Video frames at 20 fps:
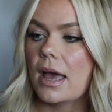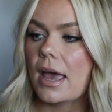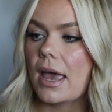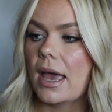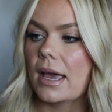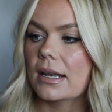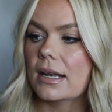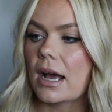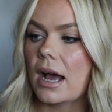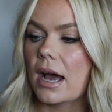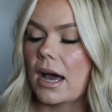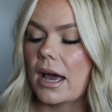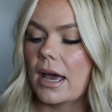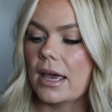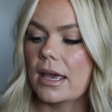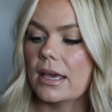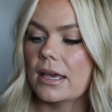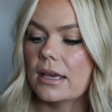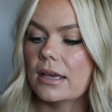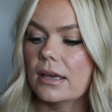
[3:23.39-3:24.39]
and
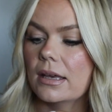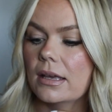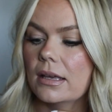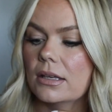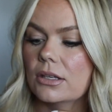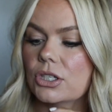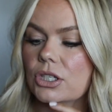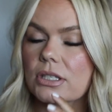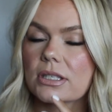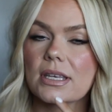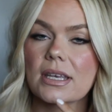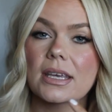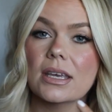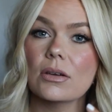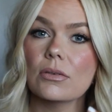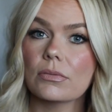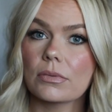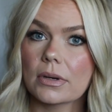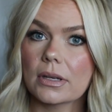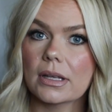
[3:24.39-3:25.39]
I just think
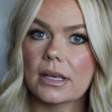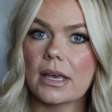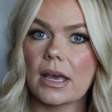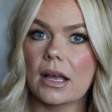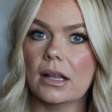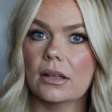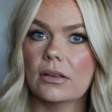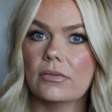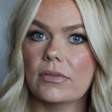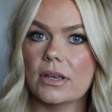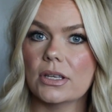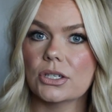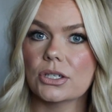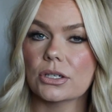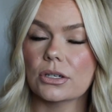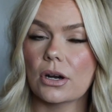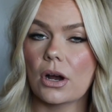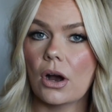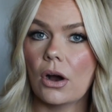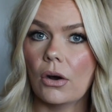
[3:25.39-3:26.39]
it really elevates
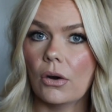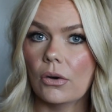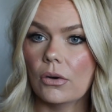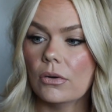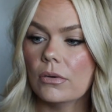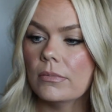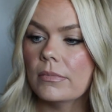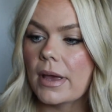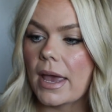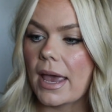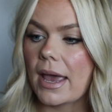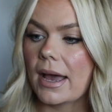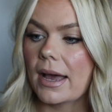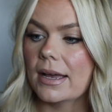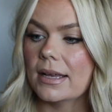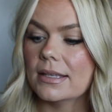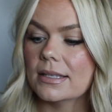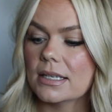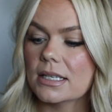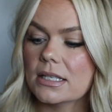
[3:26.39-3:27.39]
your home,
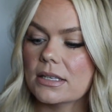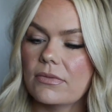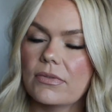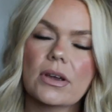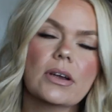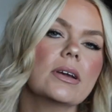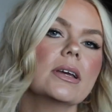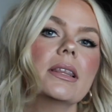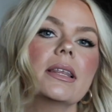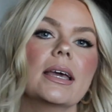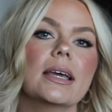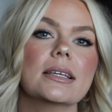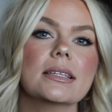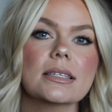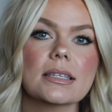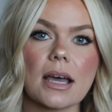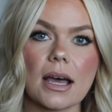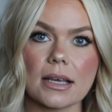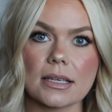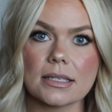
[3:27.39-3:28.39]
and it's a very like
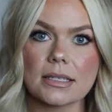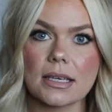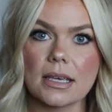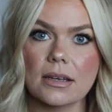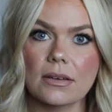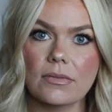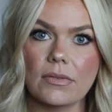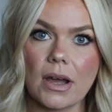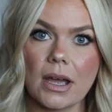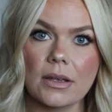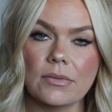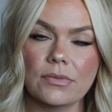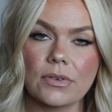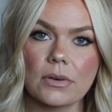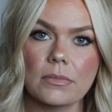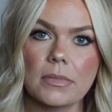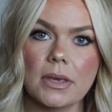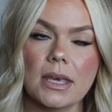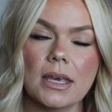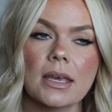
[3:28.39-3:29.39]
Tuscan vibe for
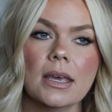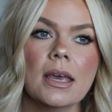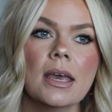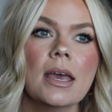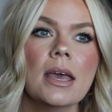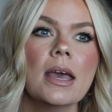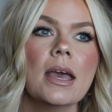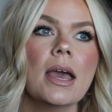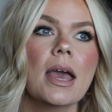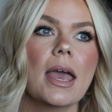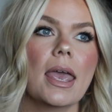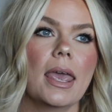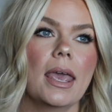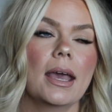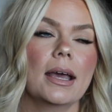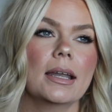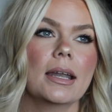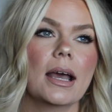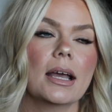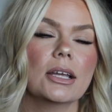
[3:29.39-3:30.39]
me.
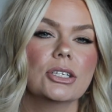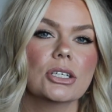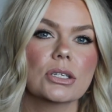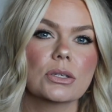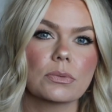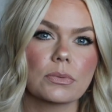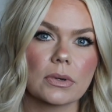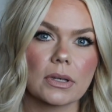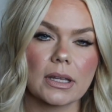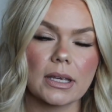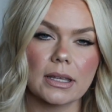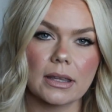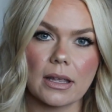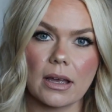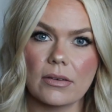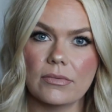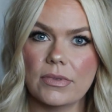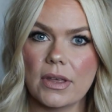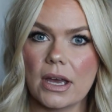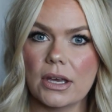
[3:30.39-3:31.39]
And I just really
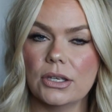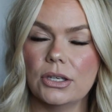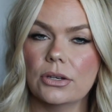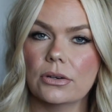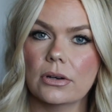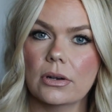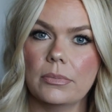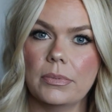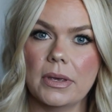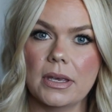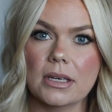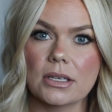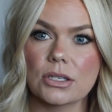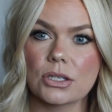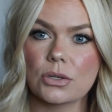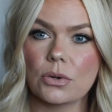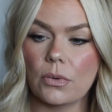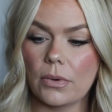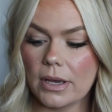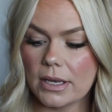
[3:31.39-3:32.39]
love that European
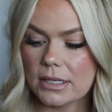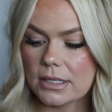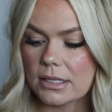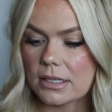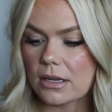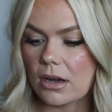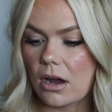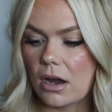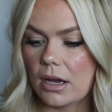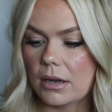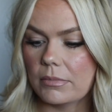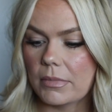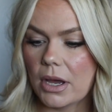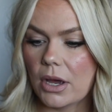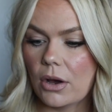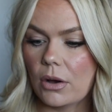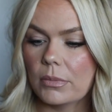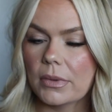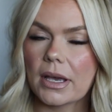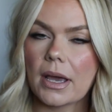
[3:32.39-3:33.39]
twist on my
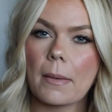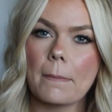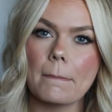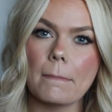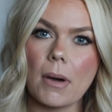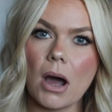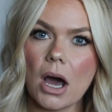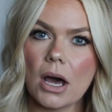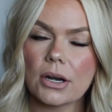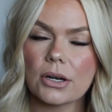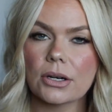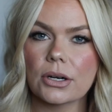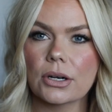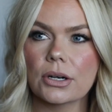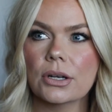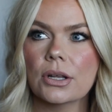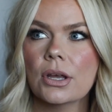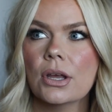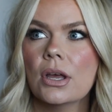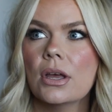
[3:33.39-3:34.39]
home, like a
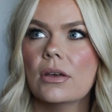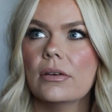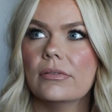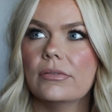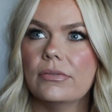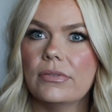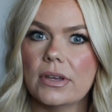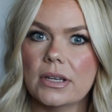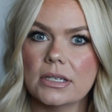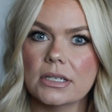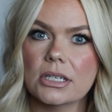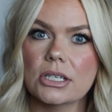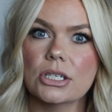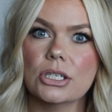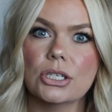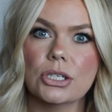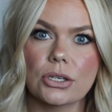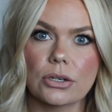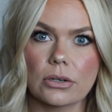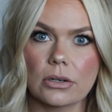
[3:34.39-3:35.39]
modern
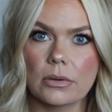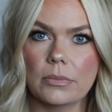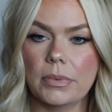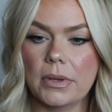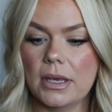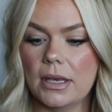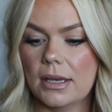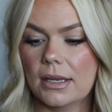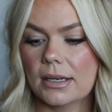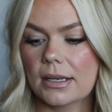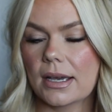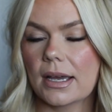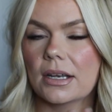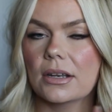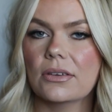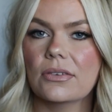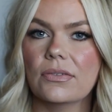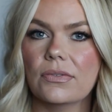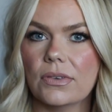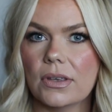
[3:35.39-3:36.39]
vintage European kind
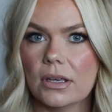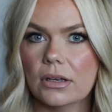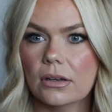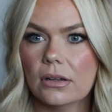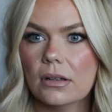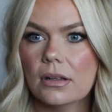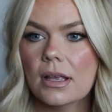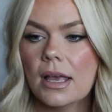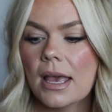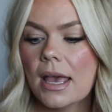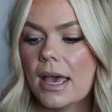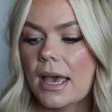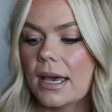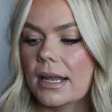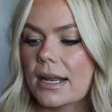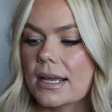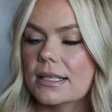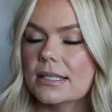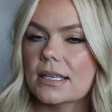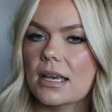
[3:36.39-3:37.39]
of feel.
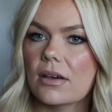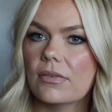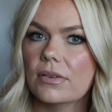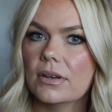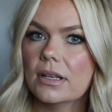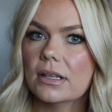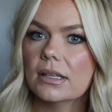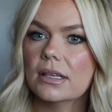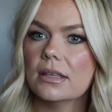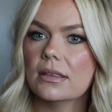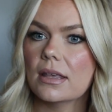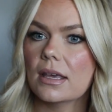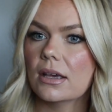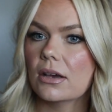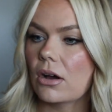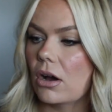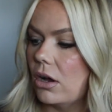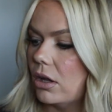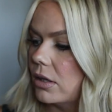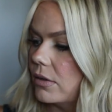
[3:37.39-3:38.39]
And I definitely think
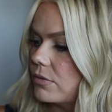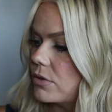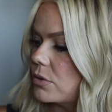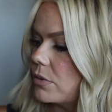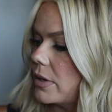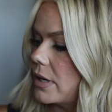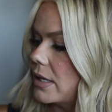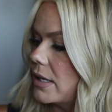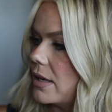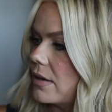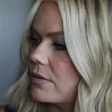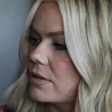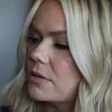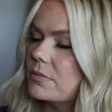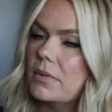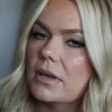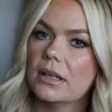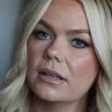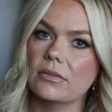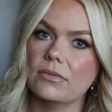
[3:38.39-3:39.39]
olive twig gives
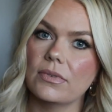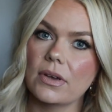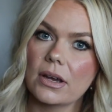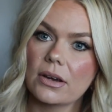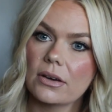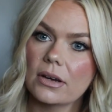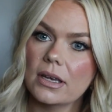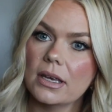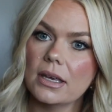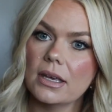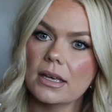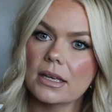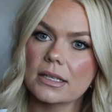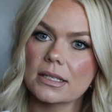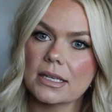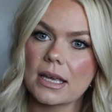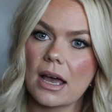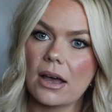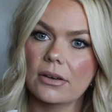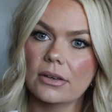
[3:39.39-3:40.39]
me very
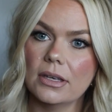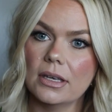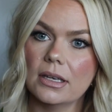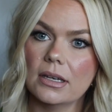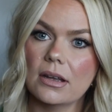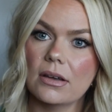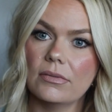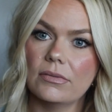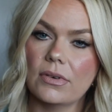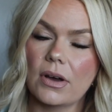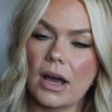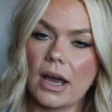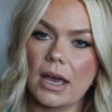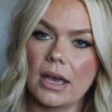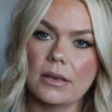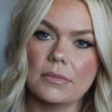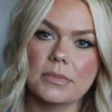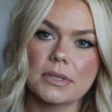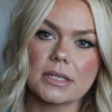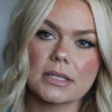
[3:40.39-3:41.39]
Italian
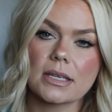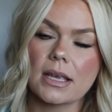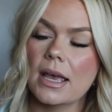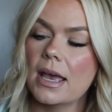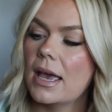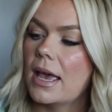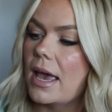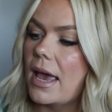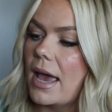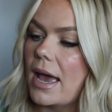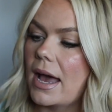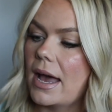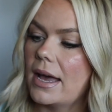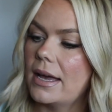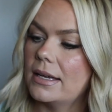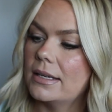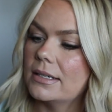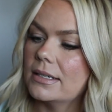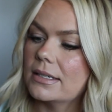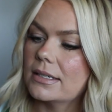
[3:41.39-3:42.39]
vibes,
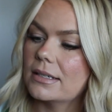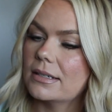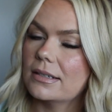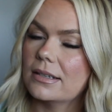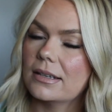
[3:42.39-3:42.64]
and